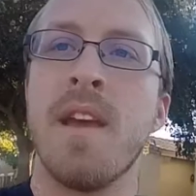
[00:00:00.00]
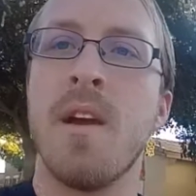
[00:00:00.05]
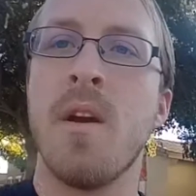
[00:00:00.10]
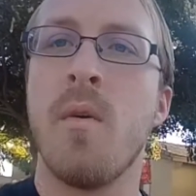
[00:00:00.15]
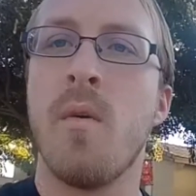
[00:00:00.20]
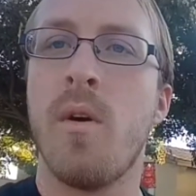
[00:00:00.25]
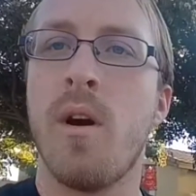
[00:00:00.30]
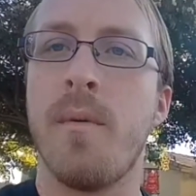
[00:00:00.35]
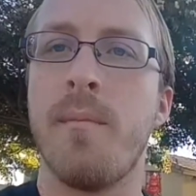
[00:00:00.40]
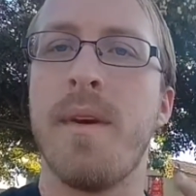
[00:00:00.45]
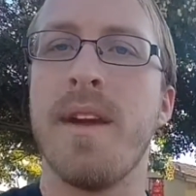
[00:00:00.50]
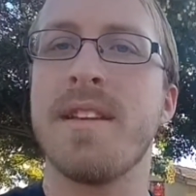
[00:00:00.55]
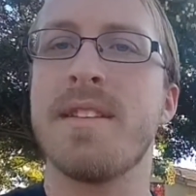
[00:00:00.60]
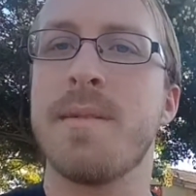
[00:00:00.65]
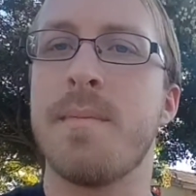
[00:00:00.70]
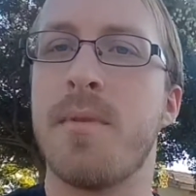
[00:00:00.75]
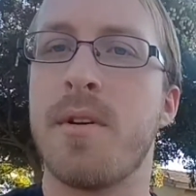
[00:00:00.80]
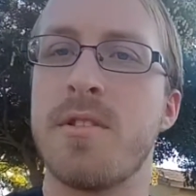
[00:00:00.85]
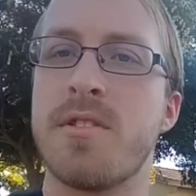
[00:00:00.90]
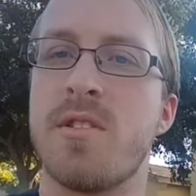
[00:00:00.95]
What makes a
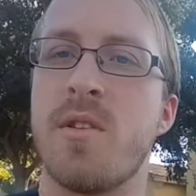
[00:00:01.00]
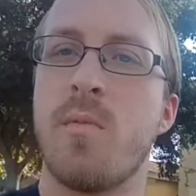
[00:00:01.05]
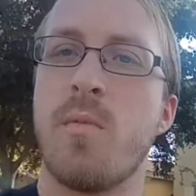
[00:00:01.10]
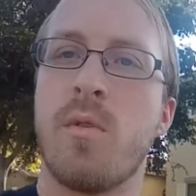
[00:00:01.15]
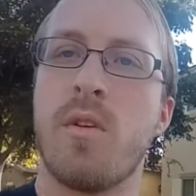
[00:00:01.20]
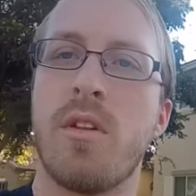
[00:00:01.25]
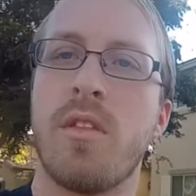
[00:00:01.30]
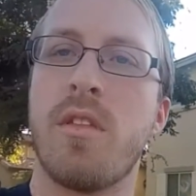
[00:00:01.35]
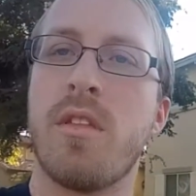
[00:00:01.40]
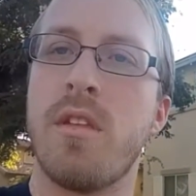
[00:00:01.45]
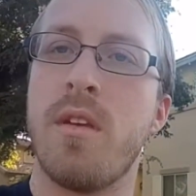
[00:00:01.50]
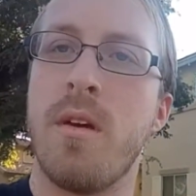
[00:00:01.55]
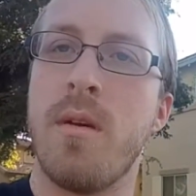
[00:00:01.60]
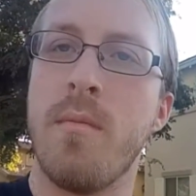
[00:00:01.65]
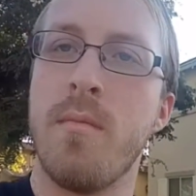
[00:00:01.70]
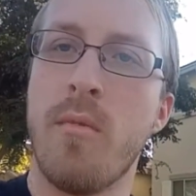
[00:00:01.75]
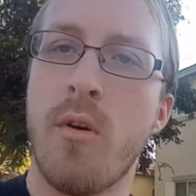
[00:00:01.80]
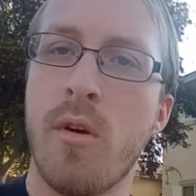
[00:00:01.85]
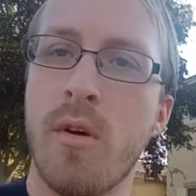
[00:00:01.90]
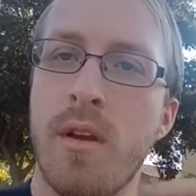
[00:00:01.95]
person worth
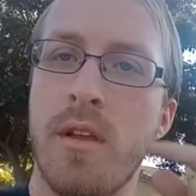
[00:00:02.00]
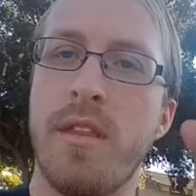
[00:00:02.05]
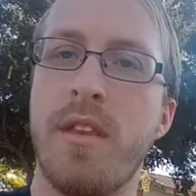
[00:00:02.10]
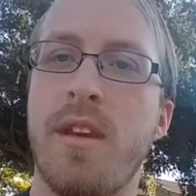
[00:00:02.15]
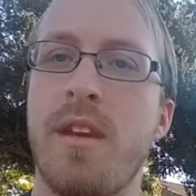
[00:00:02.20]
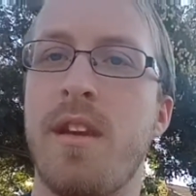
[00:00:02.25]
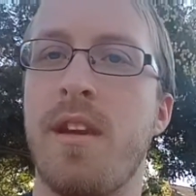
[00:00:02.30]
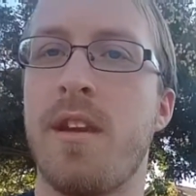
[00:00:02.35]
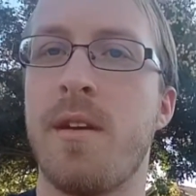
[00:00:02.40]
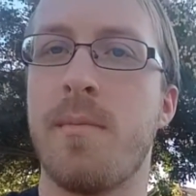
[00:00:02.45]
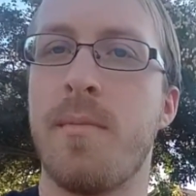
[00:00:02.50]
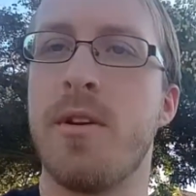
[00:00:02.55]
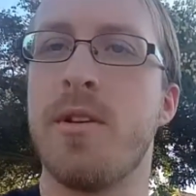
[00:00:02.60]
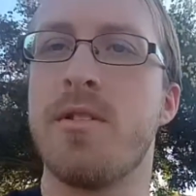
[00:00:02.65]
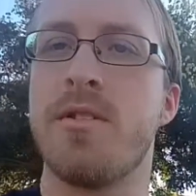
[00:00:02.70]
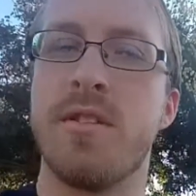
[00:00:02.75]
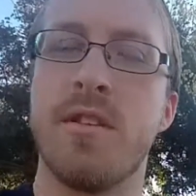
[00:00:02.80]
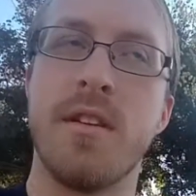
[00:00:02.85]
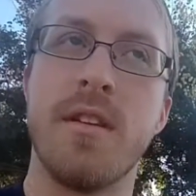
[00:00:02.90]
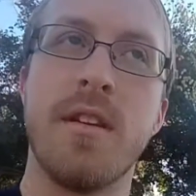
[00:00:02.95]
more than another
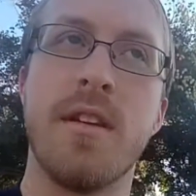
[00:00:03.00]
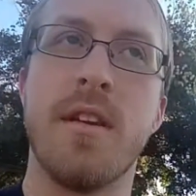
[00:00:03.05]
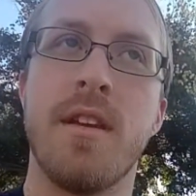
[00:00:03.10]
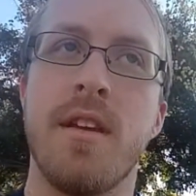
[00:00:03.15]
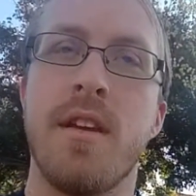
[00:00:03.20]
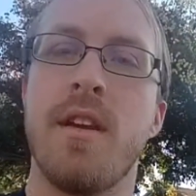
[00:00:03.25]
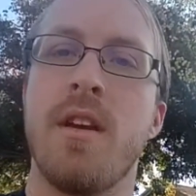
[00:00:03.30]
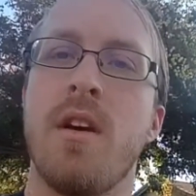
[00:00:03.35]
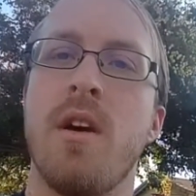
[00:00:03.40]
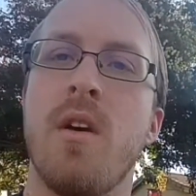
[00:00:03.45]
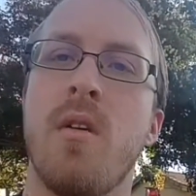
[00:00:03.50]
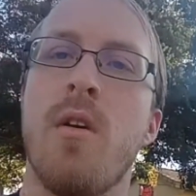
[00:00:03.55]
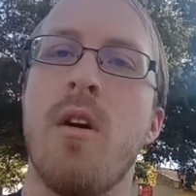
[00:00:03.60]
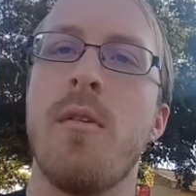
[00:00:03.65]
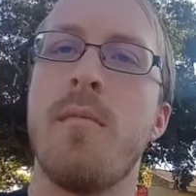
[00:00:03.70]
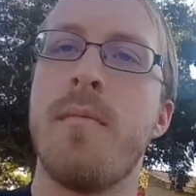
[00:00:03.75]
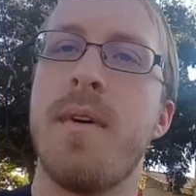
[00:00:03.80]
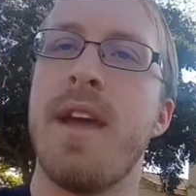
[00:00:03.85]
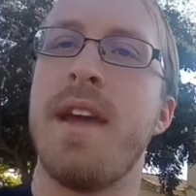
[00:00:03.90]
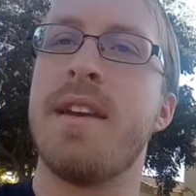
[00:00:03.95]
person?
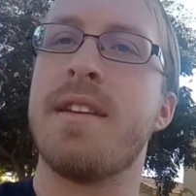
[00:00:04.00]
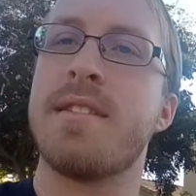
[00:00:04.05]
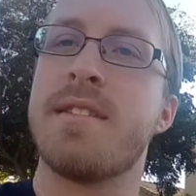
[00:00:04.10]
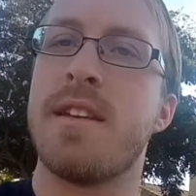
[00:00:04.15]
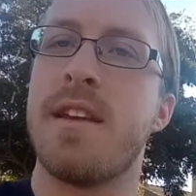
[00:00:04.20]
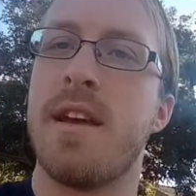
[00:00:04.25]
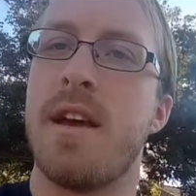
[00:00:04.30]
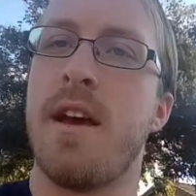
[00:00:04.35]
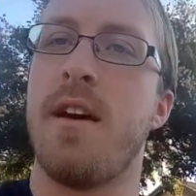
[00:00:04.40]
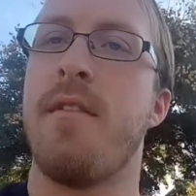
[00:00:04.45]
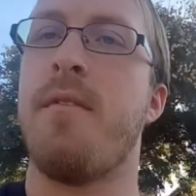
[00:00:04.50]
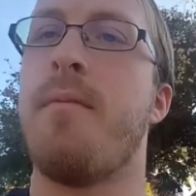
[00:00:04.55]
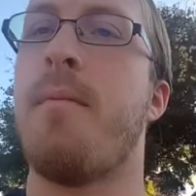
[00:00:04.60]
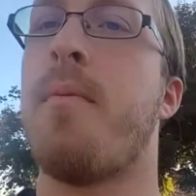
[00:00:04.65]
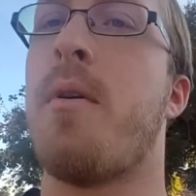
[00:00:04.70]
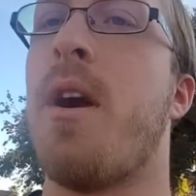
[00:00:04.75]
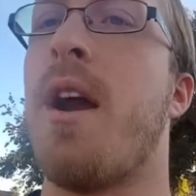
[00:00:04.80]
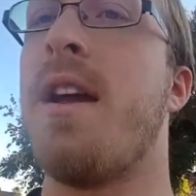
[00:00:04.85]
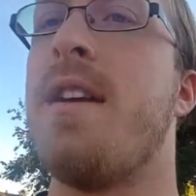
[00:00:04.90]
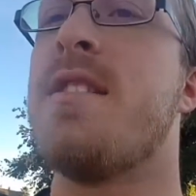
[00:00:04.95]
What makes a
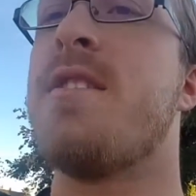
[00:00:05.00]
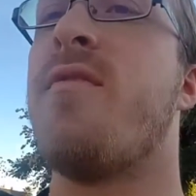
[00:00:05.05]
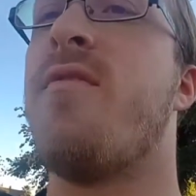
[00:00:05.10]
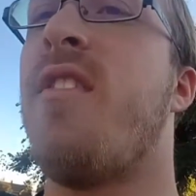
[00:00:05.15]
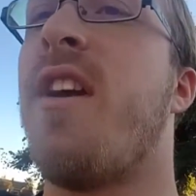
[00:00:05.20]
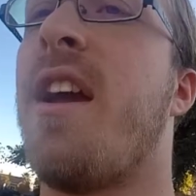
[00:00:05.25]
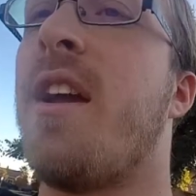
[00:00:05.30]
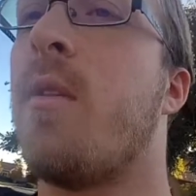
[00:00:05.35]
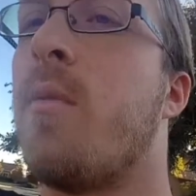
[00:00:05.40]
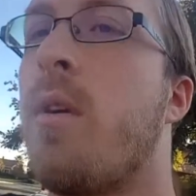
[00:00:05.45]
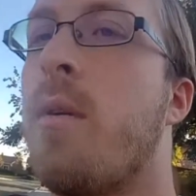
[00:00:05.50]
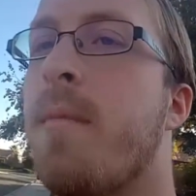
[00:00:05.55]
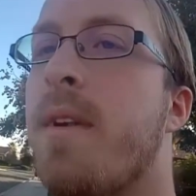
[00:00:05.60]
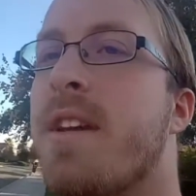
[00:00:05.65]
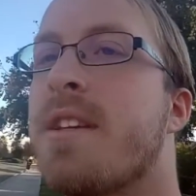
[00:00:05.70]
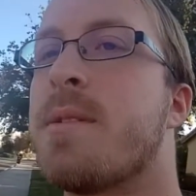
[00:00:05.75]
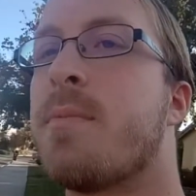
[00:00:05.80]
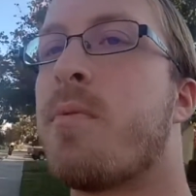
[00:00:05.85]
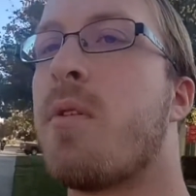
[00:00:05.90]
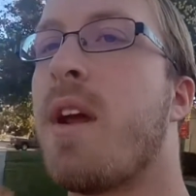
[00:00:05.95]
price fair? What
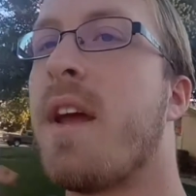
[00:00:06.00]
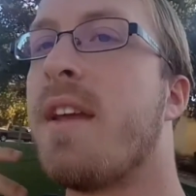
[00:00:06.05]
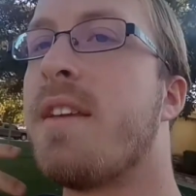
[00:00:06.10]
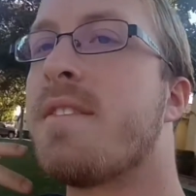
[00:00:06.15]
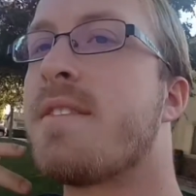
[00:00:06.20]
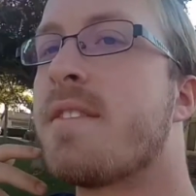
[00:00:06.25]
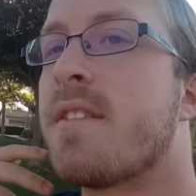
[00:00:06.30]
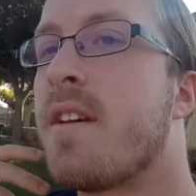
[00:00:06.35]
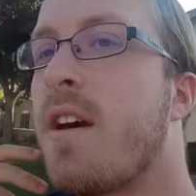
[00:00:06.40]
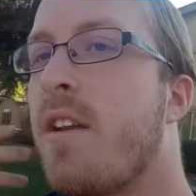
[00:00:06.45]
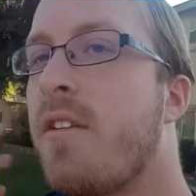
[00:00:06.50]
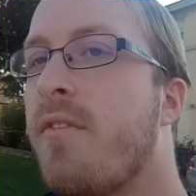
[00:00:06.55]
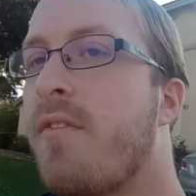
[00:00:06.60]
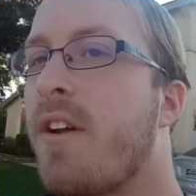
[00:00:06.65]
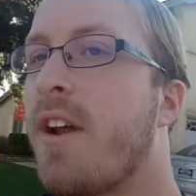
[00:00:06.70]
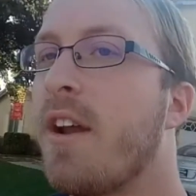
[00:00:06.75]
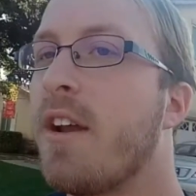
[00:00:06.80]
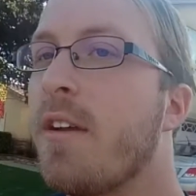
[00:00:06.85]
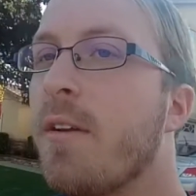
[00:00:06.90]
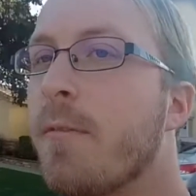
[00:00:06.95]
makes a price
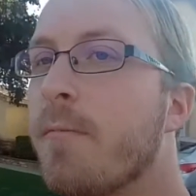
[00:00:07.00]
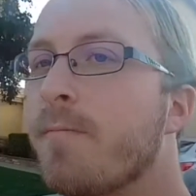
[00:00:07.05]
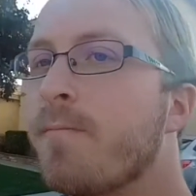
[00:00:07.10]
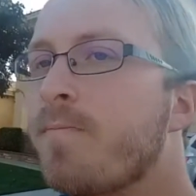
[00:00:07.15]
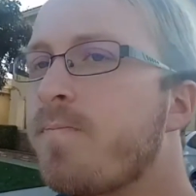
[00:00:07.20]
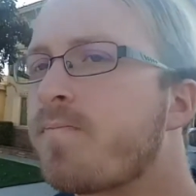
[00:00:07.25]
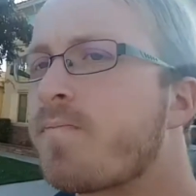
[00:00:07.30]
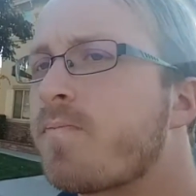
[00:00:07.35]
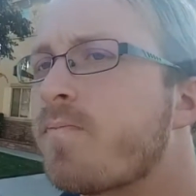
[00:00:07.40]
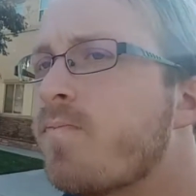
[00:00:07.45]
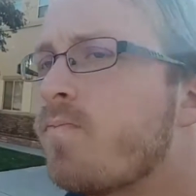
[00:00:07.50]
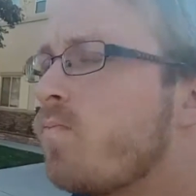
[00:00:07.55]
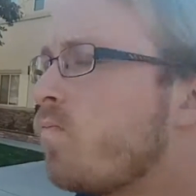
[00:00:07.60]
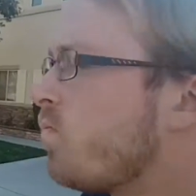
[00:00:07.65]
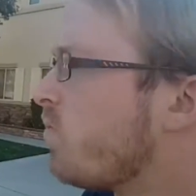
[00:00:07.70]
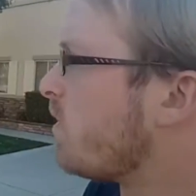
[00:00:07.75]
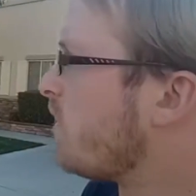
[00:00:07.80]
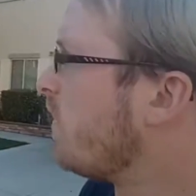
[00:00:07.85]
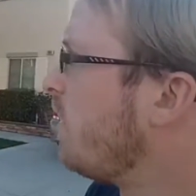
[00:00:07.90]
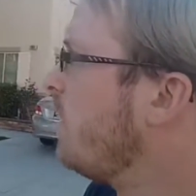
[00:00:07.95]
unfair?
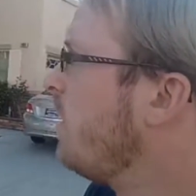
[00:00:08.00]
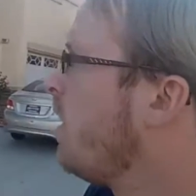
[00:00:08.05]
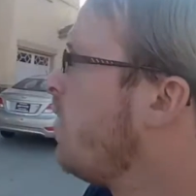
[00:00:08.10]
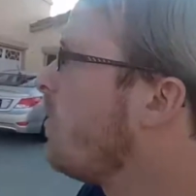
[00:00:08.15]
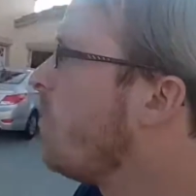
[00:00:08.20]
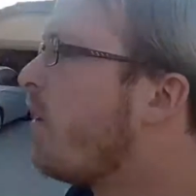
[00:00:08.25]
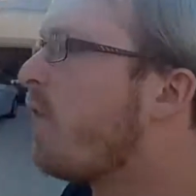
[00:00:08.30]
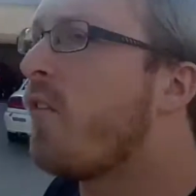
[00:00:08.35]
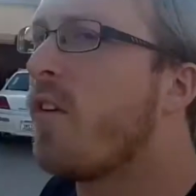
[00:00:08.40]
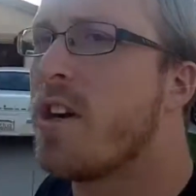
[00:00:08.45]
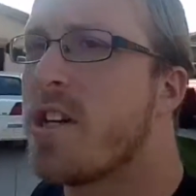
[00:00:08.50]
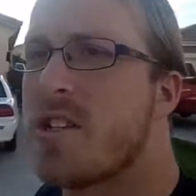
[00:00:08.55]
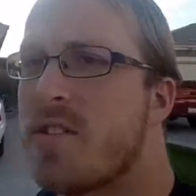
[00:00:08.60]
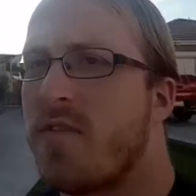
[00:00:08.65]
Well, first of